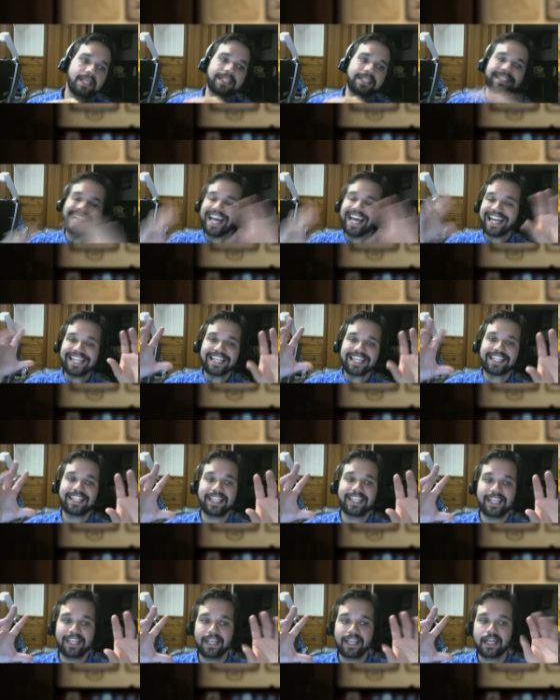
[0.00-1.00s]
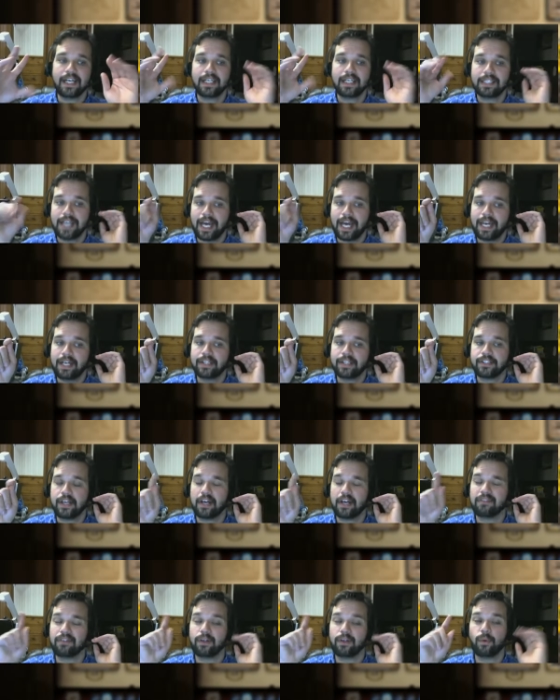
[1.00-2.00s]
Technically not a
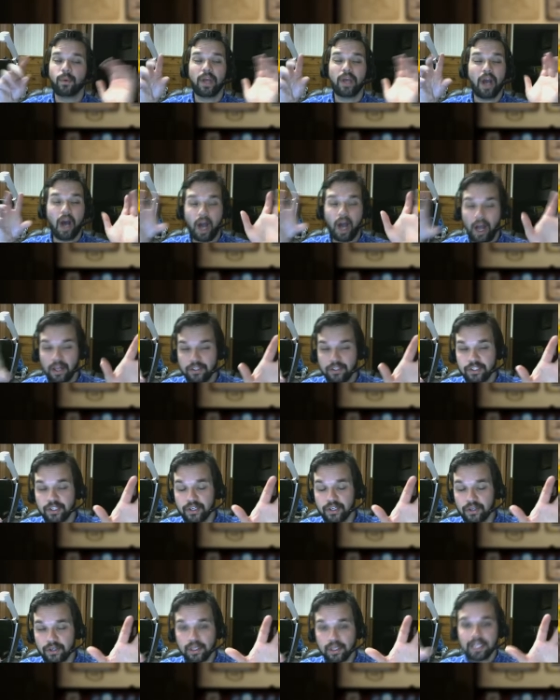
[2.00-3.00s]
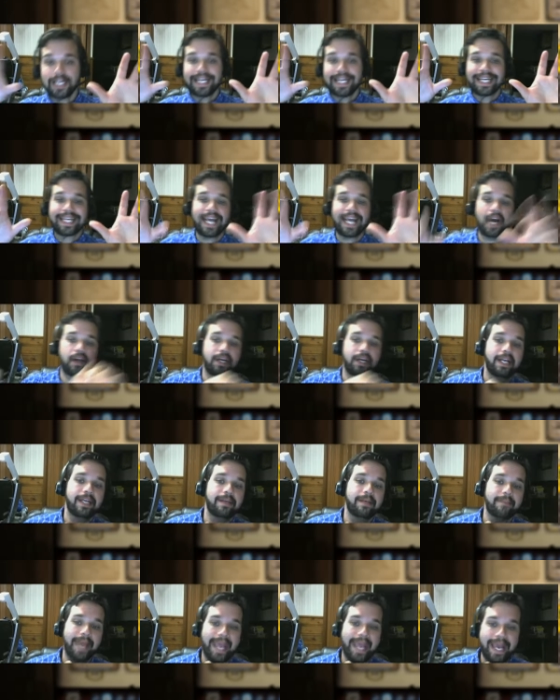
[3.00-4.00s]
Discover. We also counted him
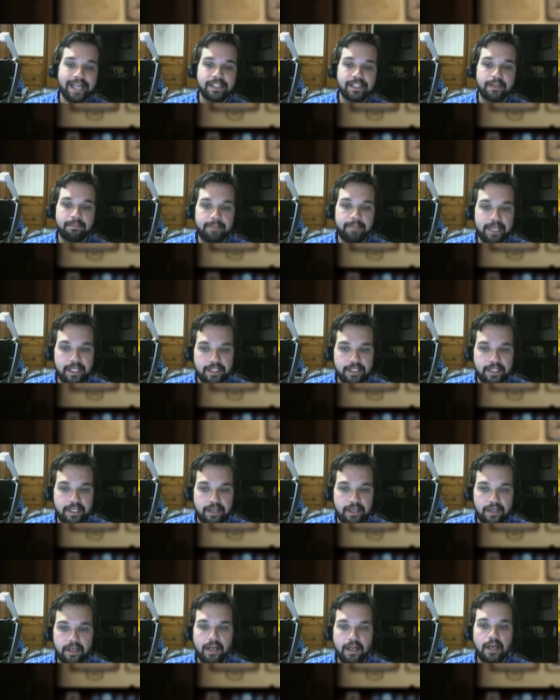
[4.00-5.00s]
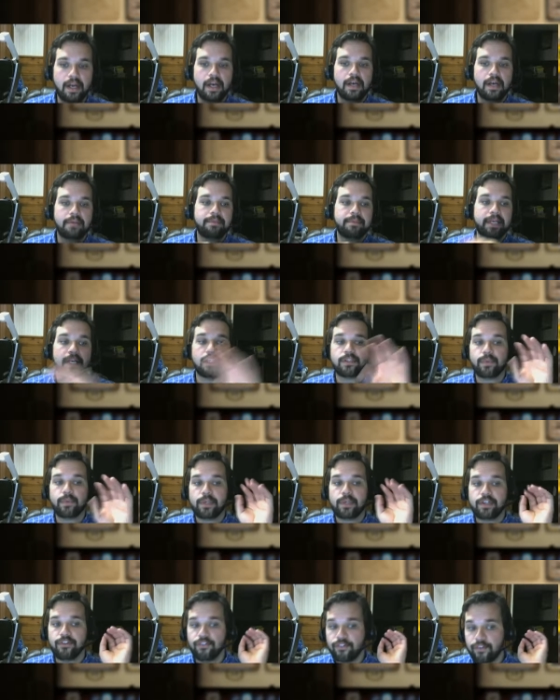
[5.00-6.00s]
as a beast here because when
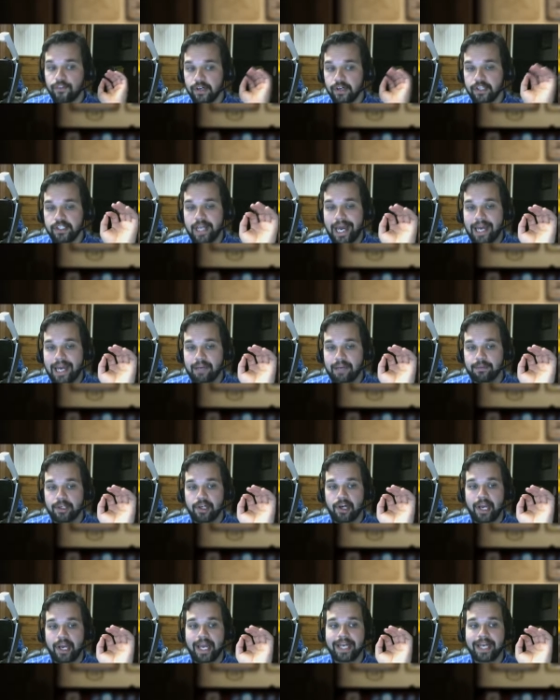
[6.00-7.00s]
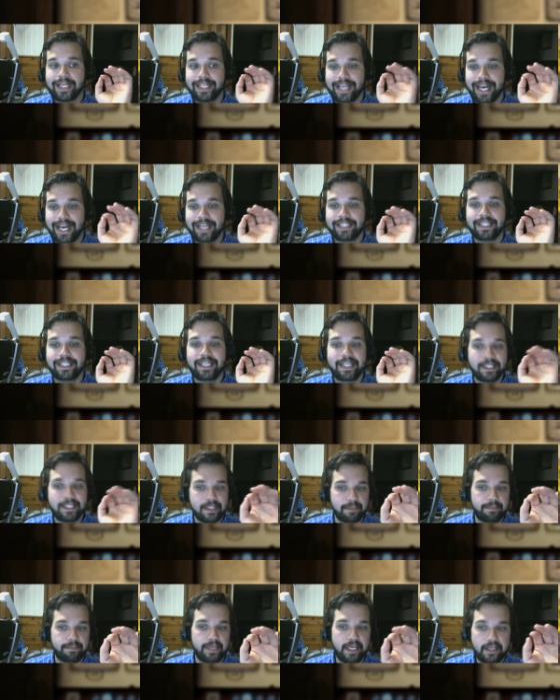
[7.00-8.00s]
you first add him to your hand, yes, he's a
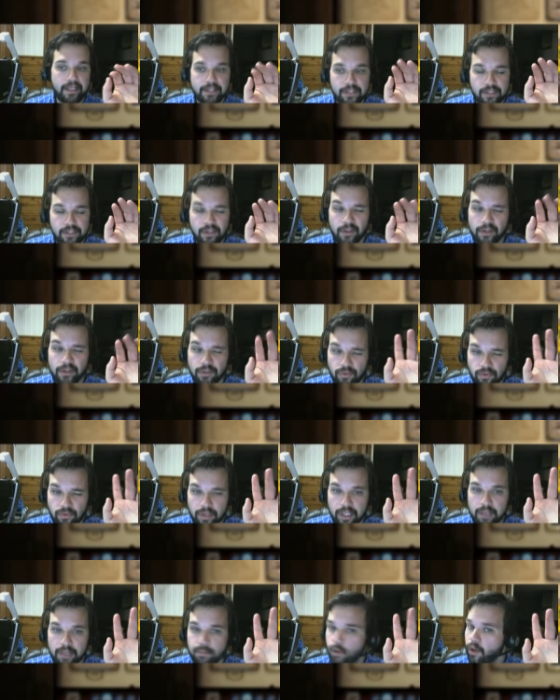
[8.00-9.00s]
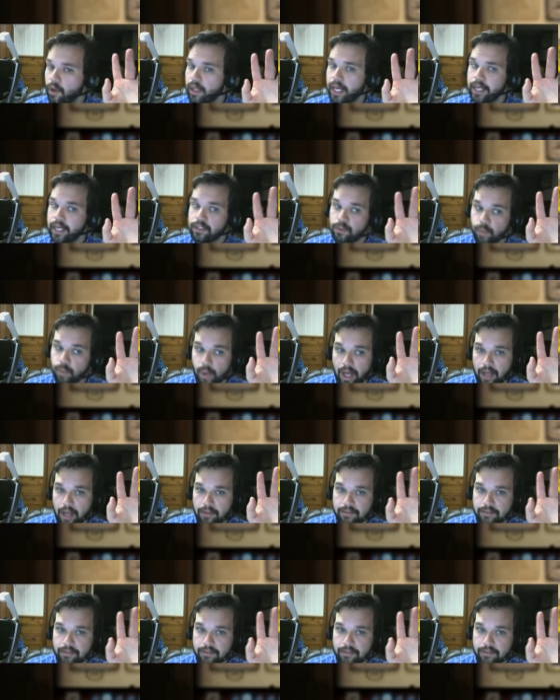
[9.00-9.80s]
beast. So there's really more like 12.